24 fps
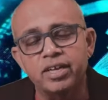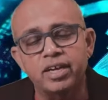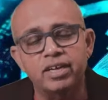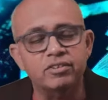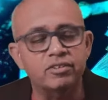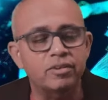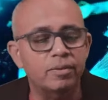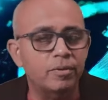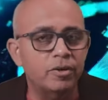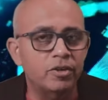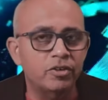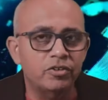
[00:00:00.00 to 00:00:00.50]
So I'm
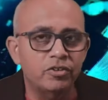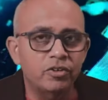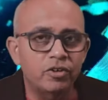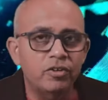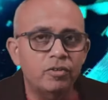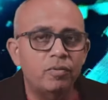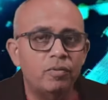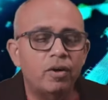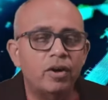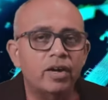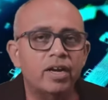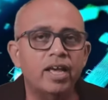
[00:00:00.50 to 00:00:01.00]
going to show you
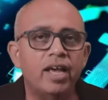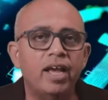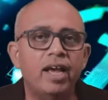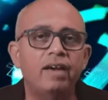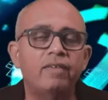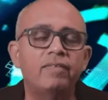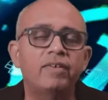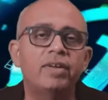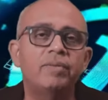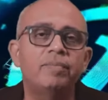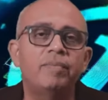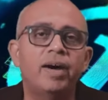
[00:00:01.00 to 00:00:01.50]
what I have
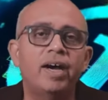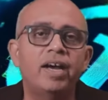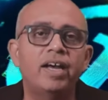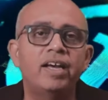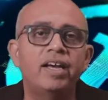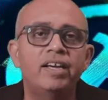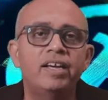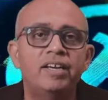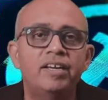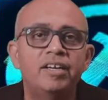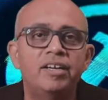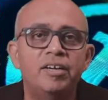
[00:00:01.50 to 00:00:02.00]
in my
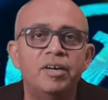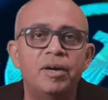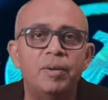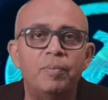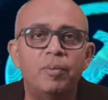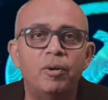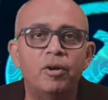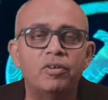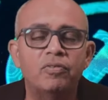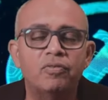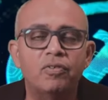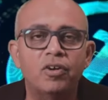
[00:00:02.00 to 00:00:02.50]

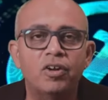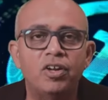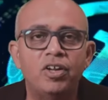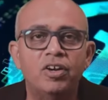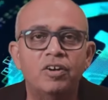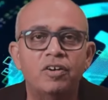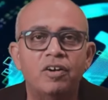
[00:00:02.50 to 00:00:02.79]
portfolio